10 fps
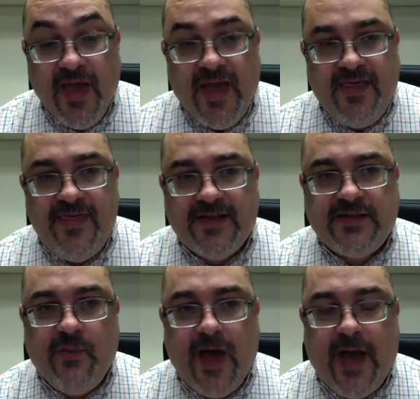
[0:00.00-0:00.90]
In
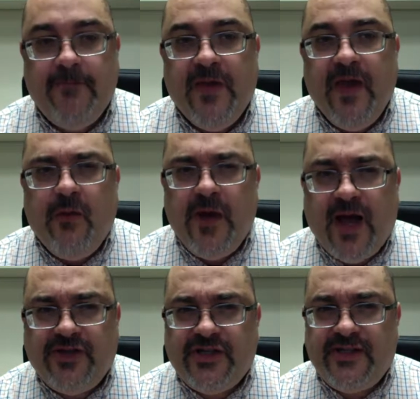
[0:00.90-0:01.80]
this way, we're
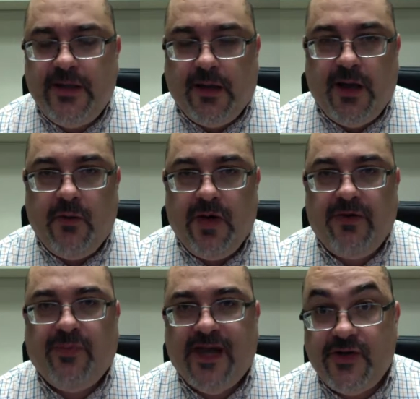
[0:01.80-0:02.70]
not just dealing
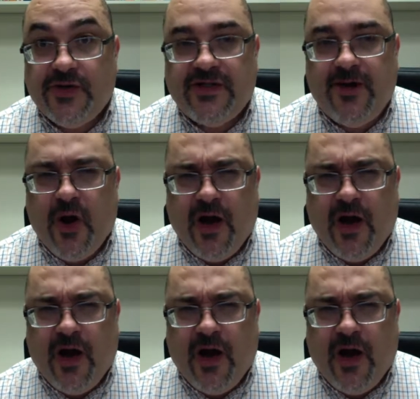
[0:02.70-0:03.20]
with plagiarism and